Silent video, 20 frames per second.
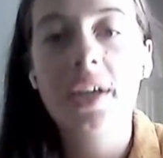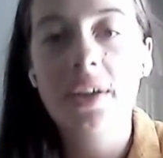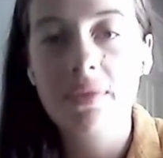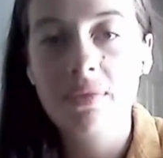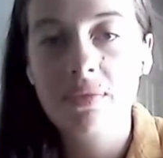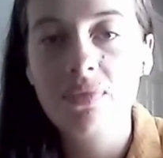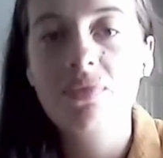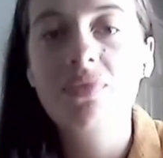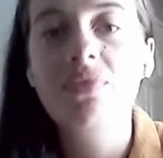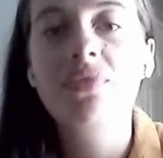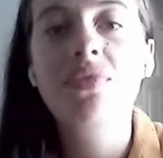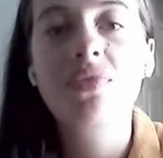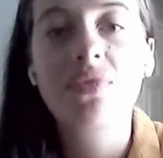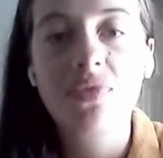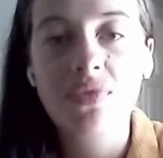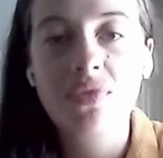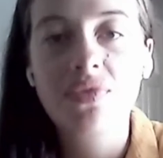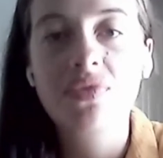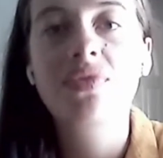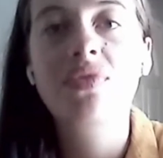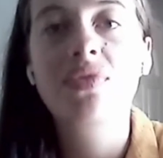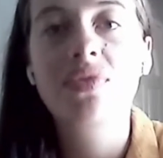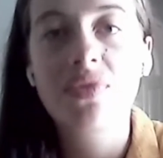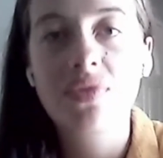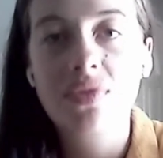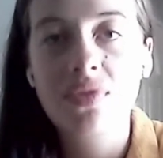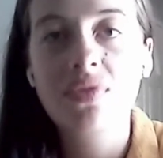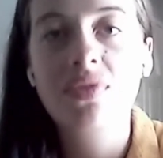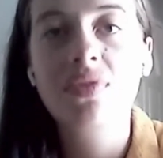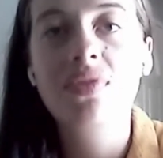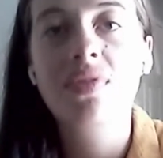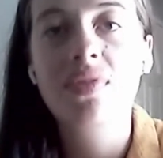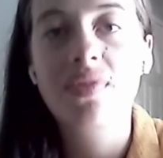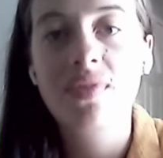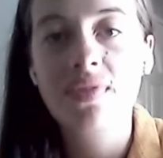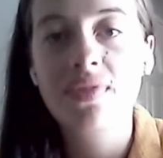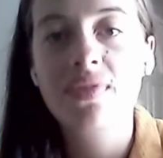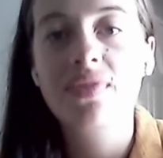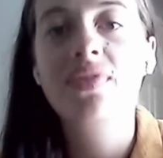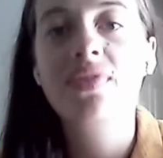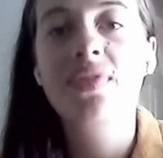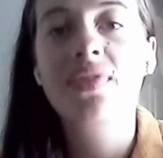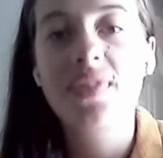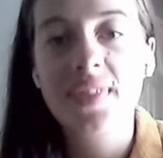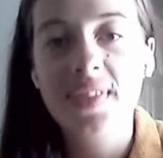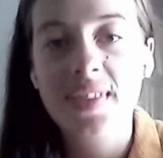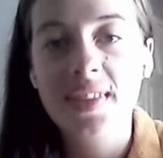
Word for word: like, oh, okay. Like I'm just, you know, each